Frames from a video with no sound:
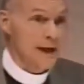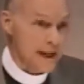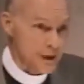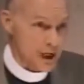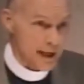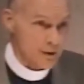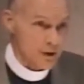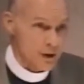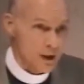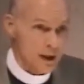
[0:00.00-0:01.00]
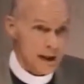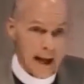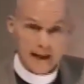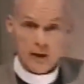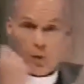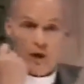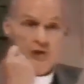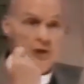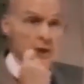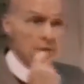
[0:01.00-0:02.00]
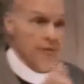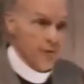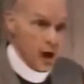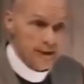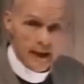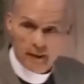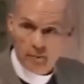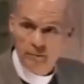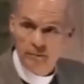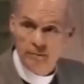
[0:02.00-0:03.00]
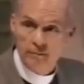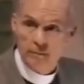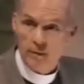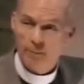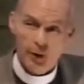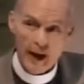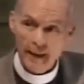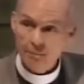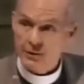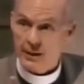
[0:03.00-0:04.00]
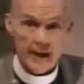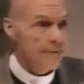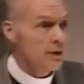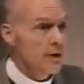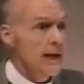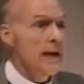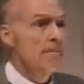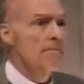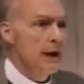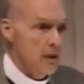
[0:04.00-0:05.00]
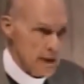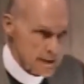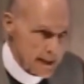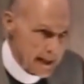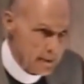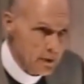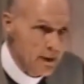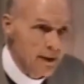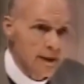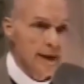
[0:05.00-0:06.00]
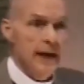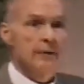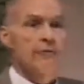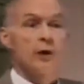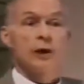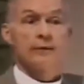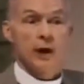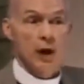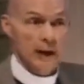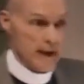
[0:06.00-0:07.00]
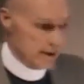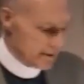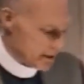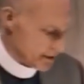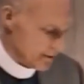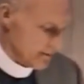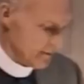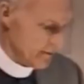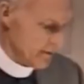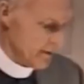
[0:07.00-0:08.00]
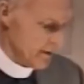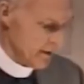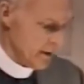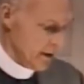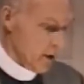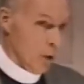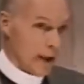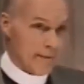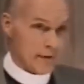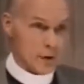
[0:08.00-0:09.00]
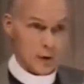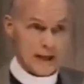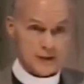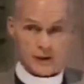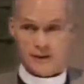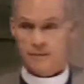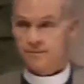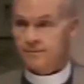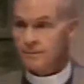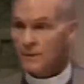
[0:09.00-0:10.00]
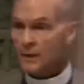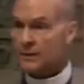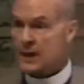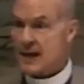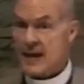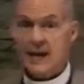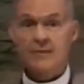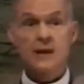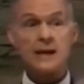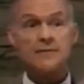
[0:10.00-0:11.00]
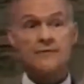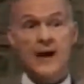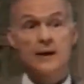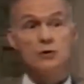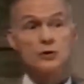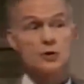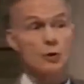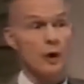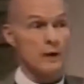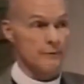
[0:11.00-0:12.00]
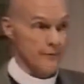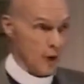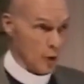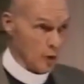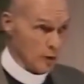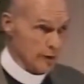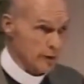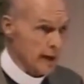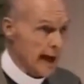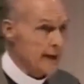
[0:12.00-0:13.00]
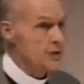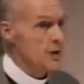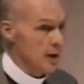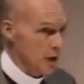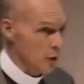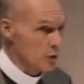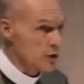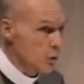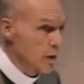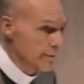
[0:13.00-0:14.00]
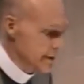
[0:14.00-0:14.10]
teachings, and he wants to confront him, perhaps even embarrass him in front of an audience. Whatever the reason, the evening fails to unfold as the host would